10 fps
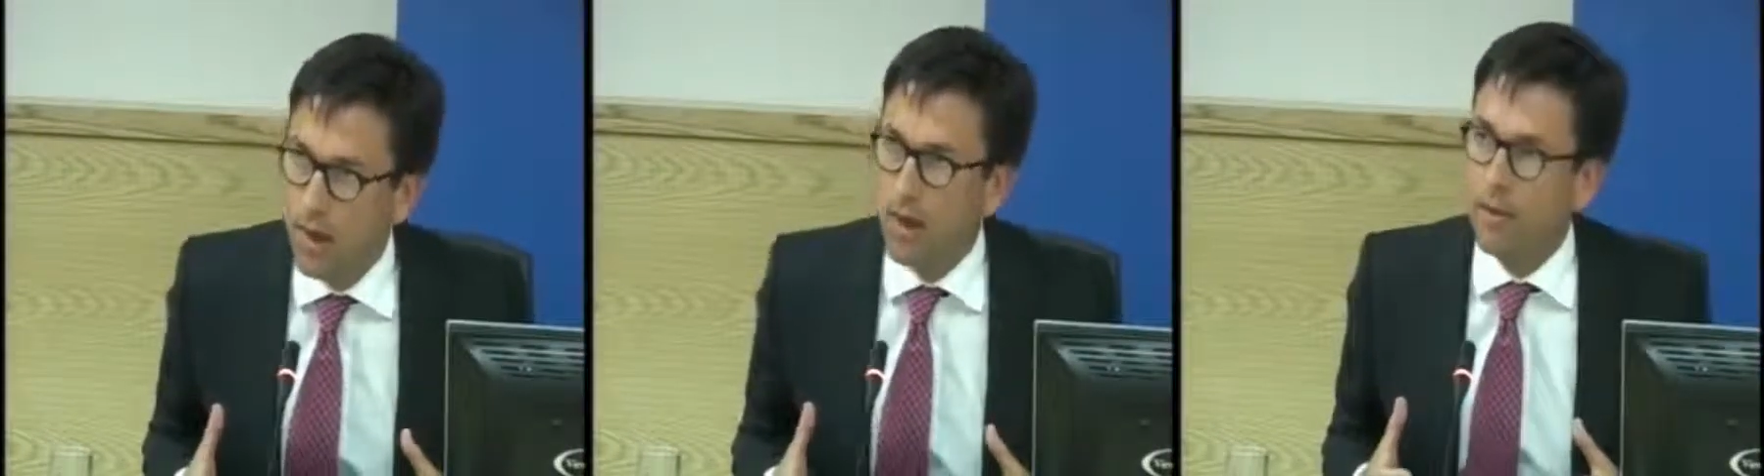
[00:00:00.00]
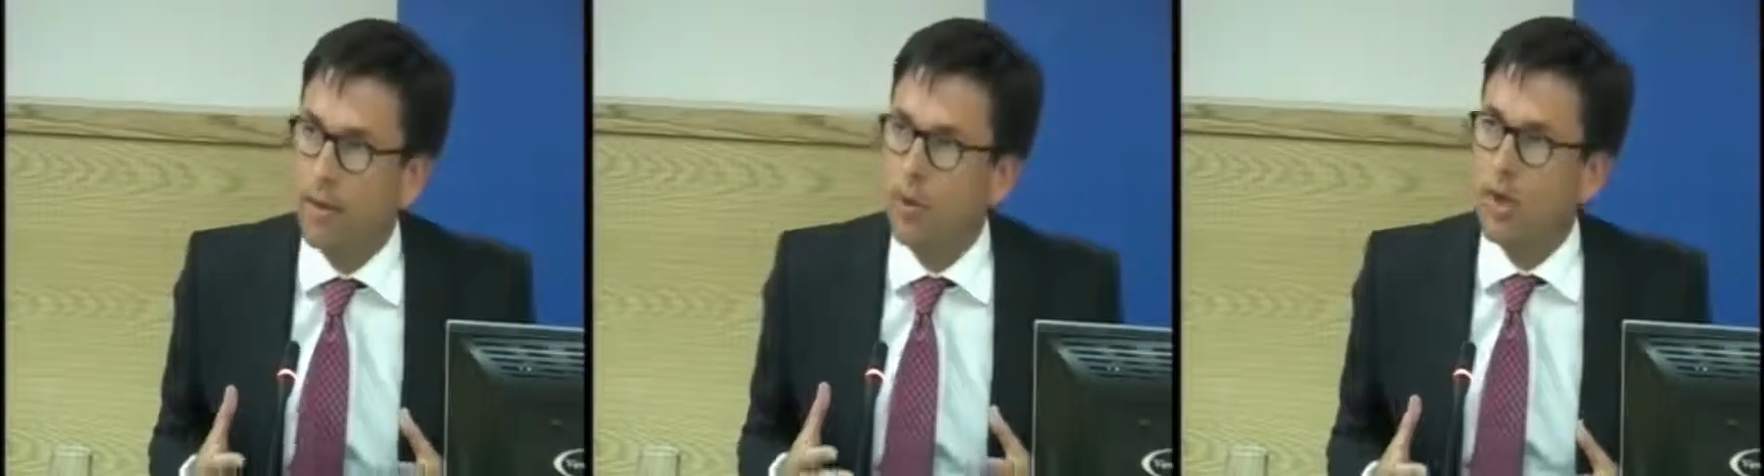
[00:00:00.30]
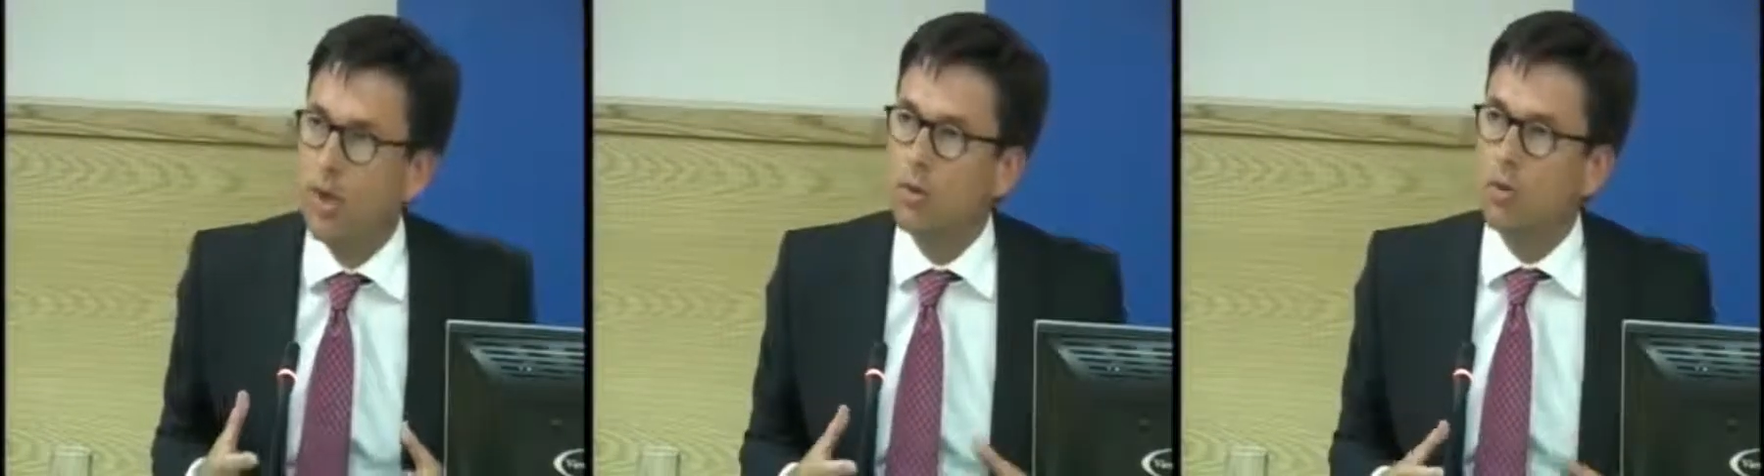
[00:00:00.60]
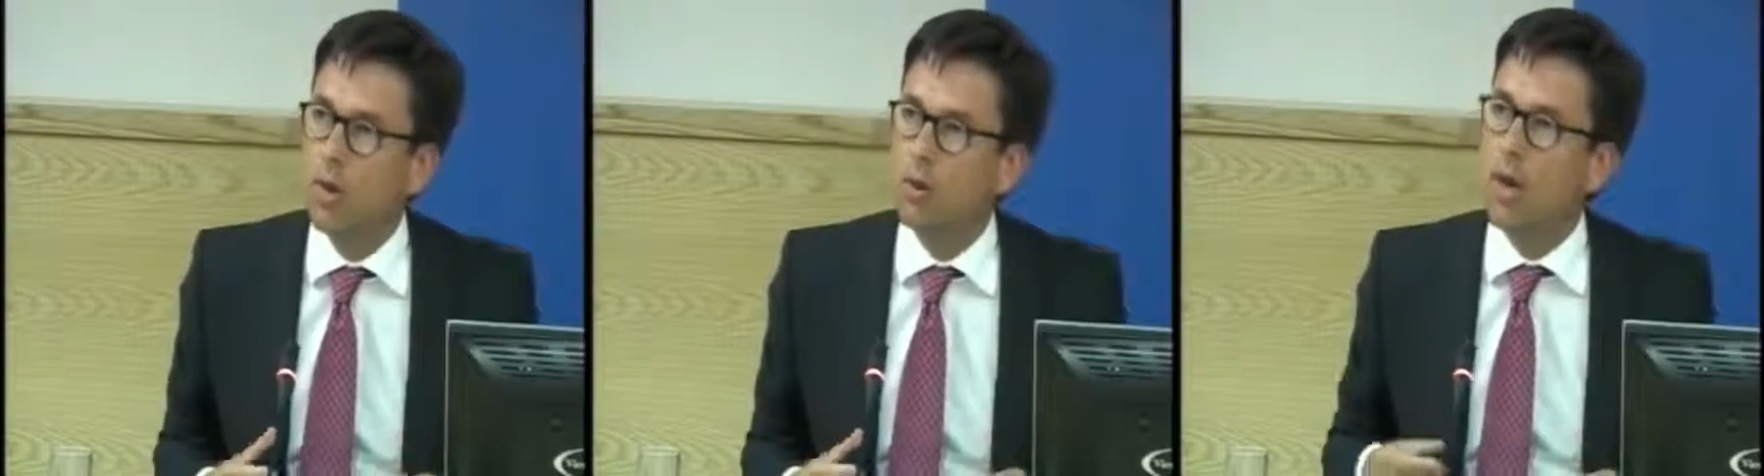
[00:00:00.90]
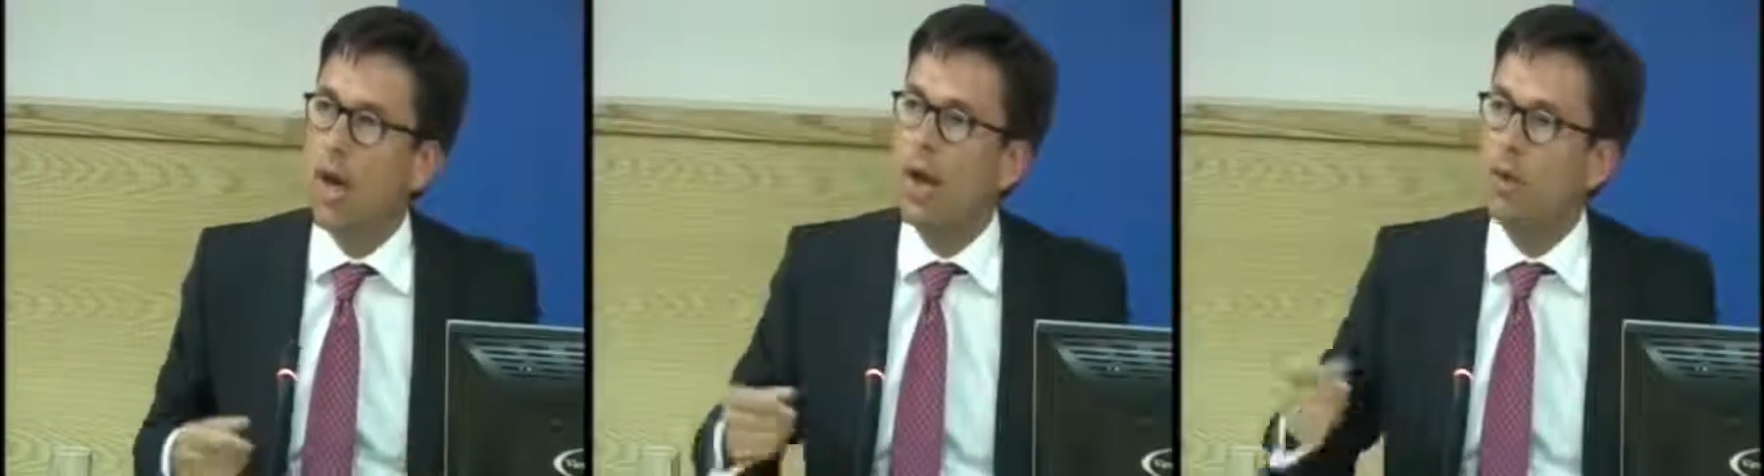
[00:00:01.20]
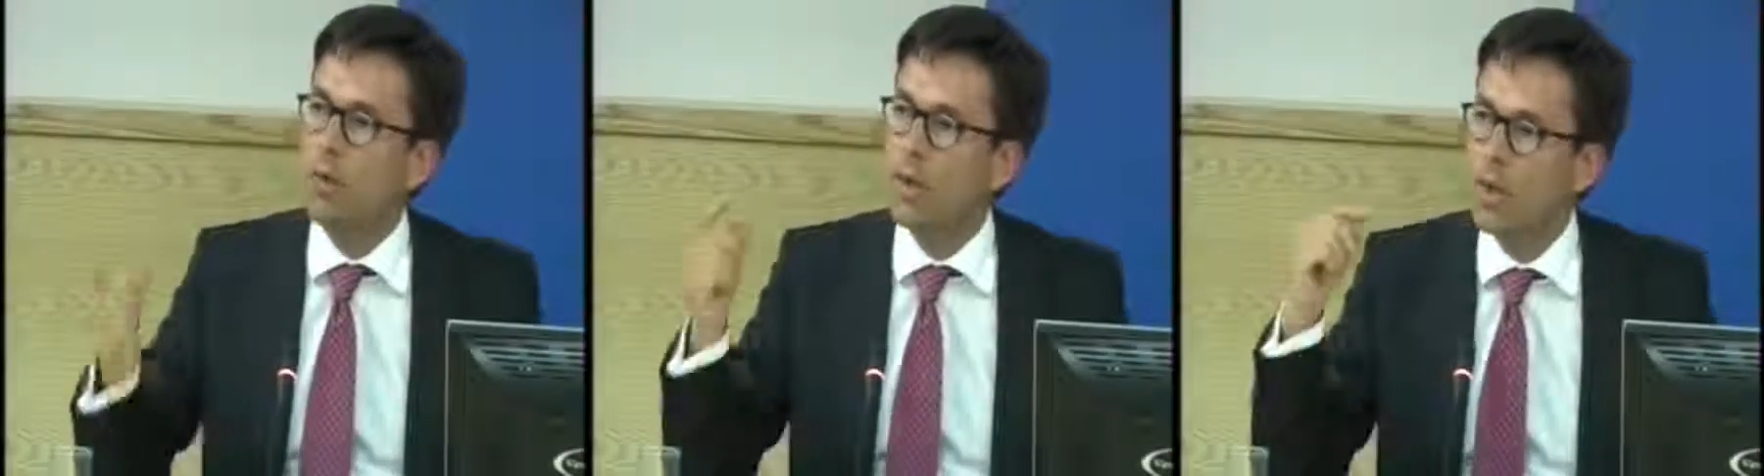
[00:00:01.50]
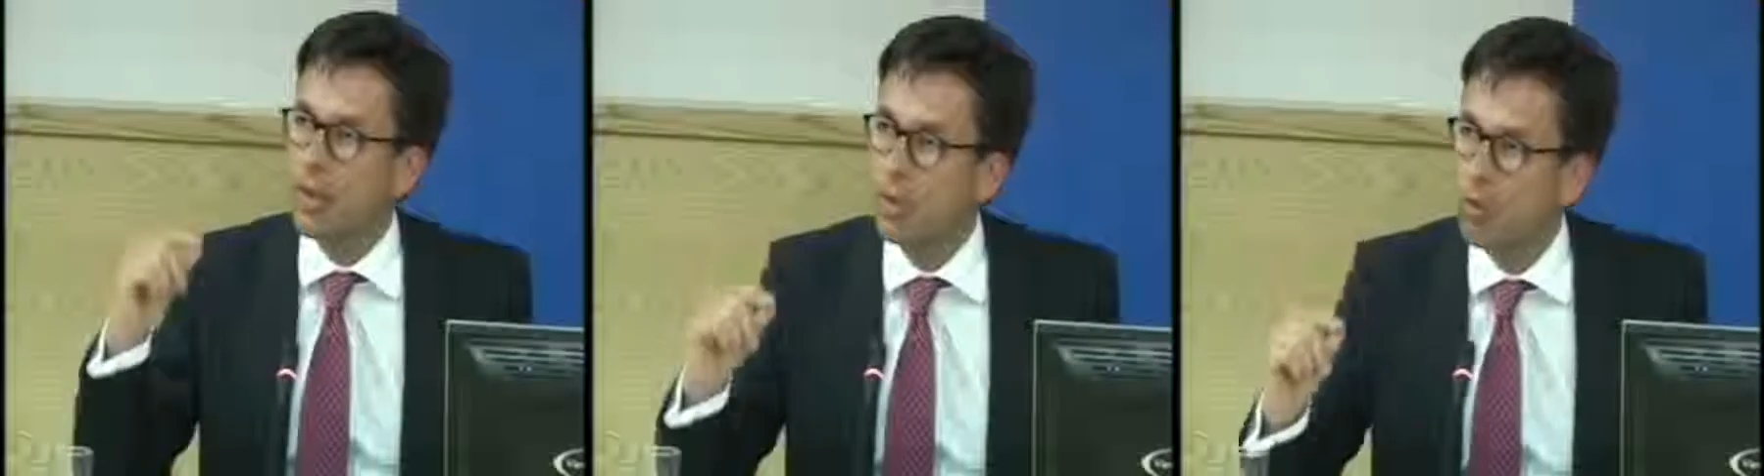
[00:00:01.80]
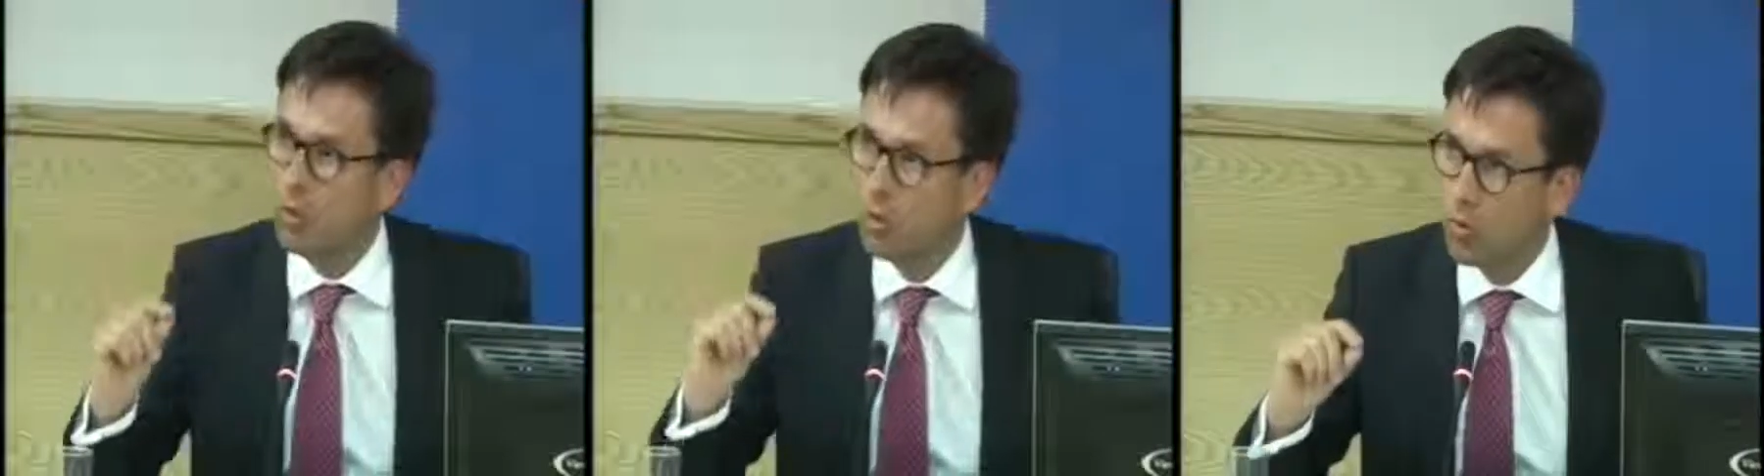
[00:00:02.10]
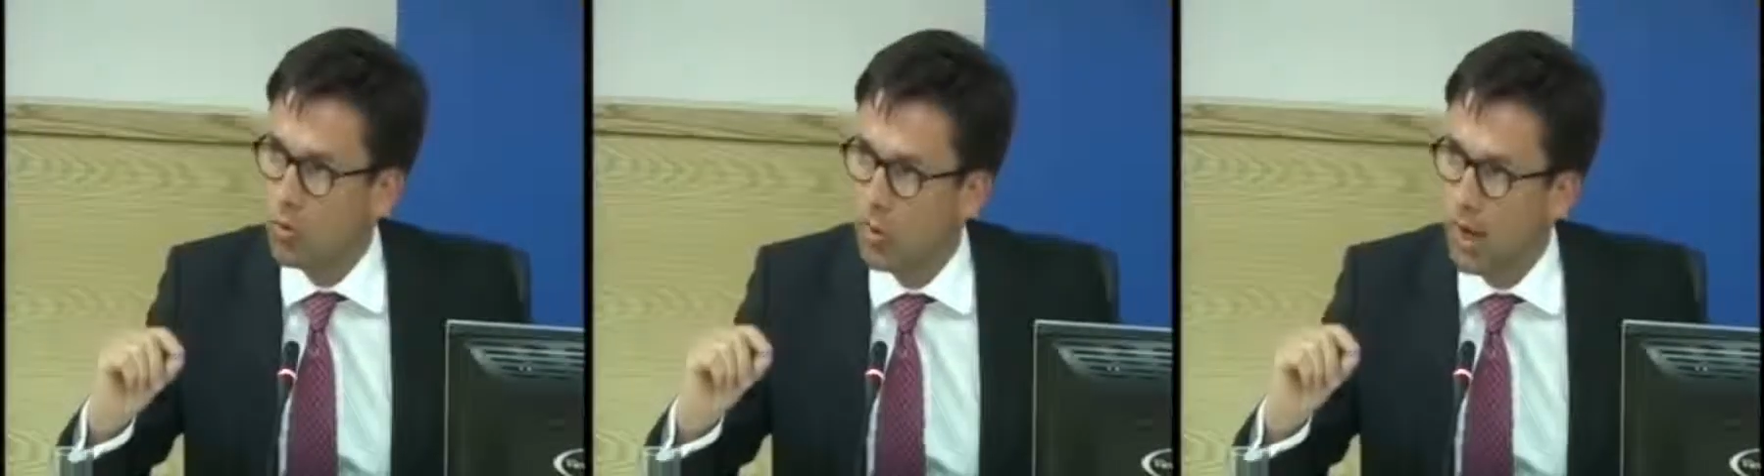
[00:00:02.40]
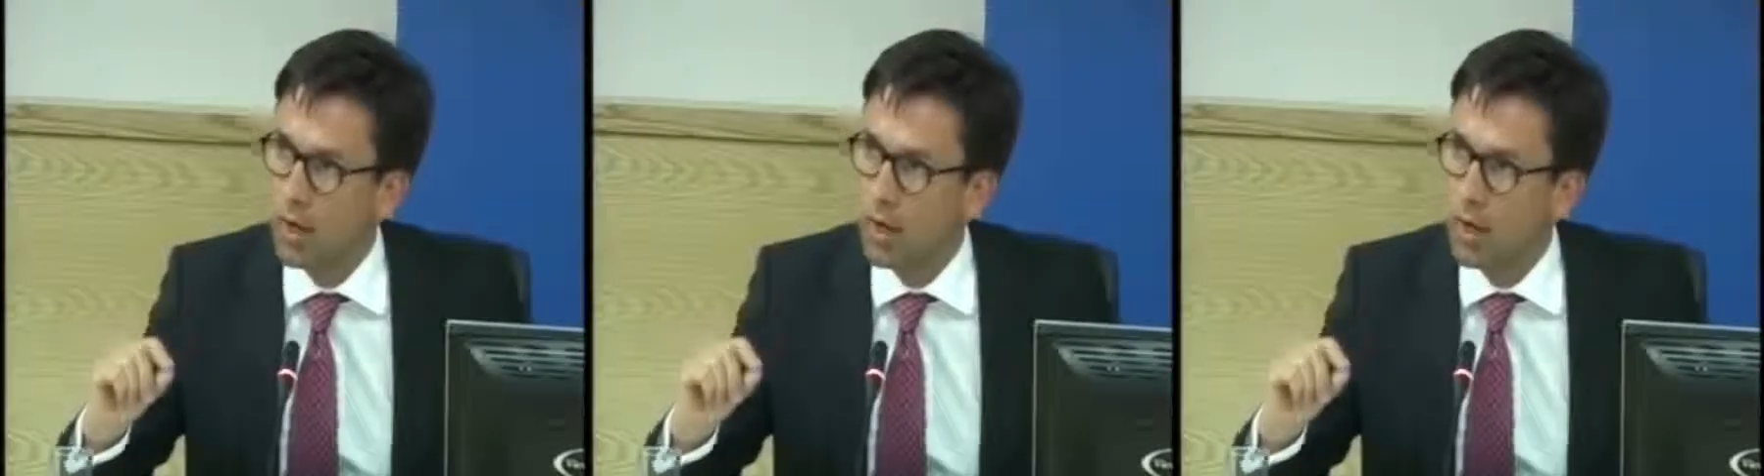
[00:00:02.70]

I think we can do better. I know what I could do.